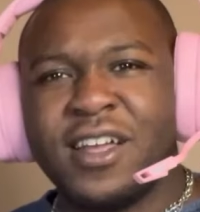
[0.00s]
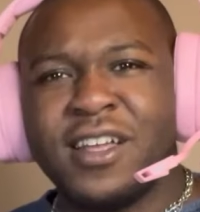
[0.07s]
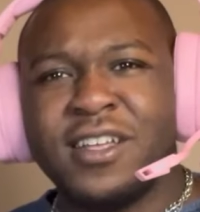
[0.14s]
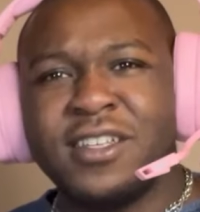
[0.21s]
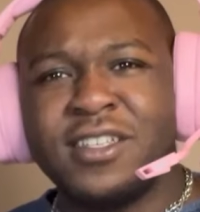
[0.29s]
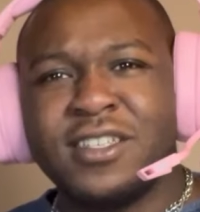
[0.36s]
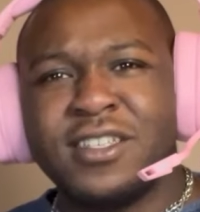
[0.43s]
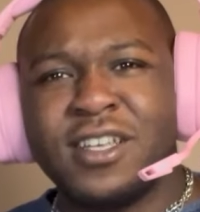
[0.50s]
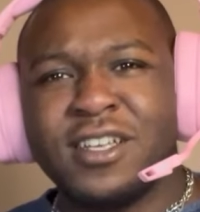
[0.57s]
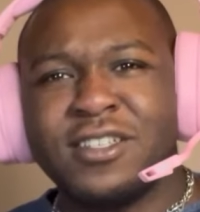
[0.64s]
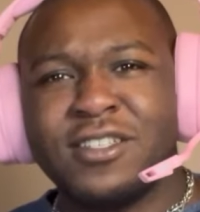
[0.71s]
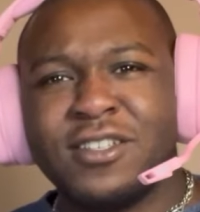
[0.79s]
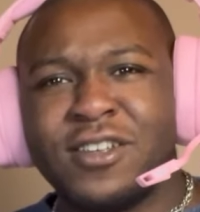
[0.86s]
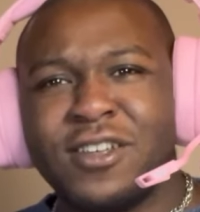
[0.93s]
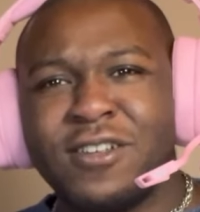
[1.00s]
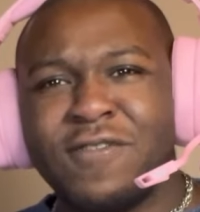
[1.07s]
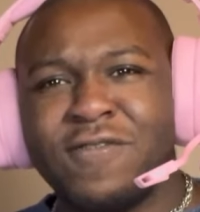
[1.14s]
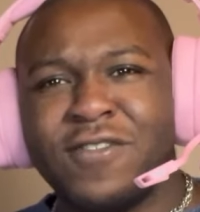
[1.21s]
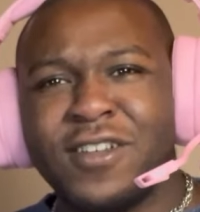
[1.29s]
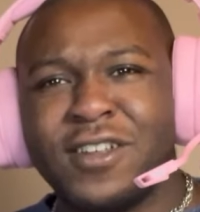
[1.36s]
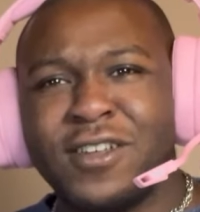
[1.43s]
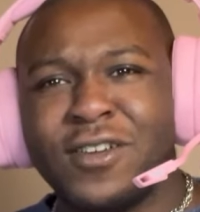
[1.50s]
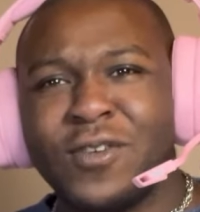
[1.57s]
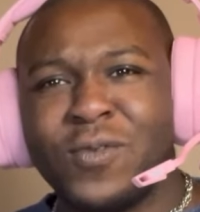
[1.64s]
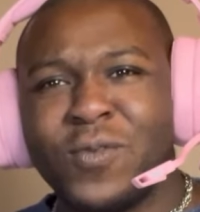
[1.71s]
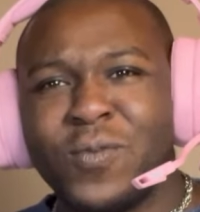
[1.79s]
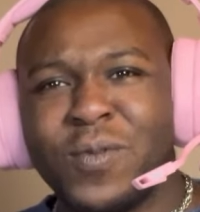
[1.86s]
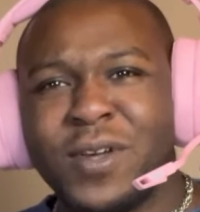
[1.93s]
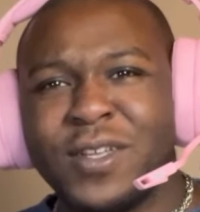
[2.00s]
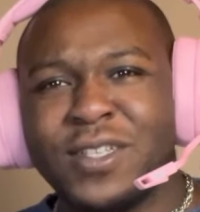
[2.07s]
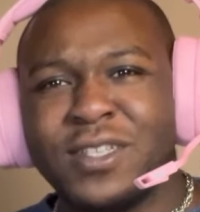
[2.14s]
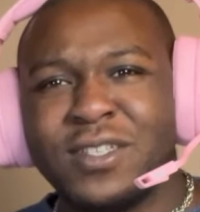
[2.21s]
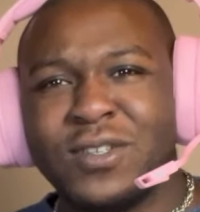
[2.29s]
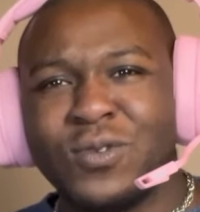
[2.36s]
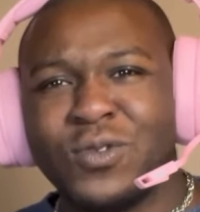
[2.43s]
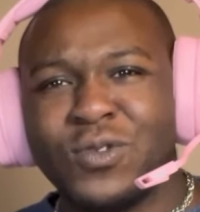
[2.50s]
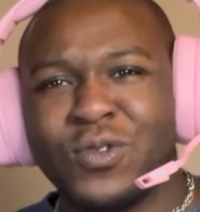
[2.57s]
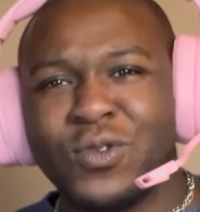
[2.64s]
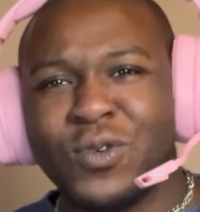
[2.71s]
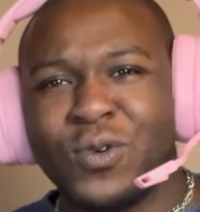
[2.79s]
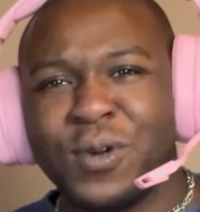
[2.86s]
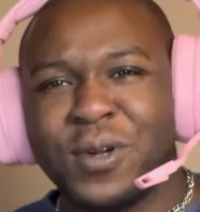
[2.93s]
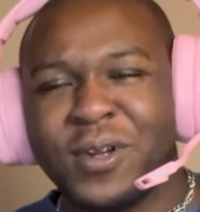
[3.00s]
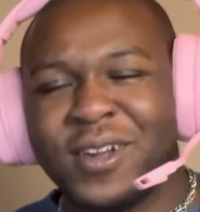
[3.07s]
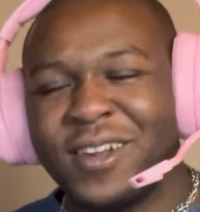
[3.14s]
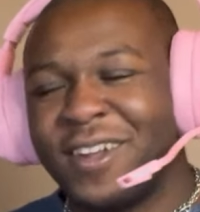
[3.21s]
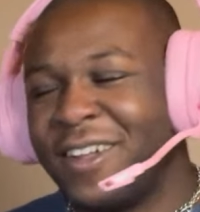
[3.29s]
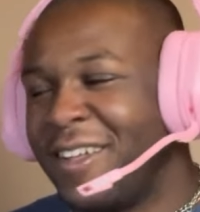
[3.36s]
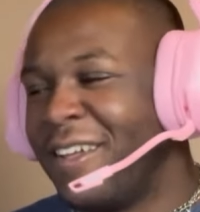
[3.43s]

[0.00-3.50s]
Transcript: It's such a good video, but it's so short.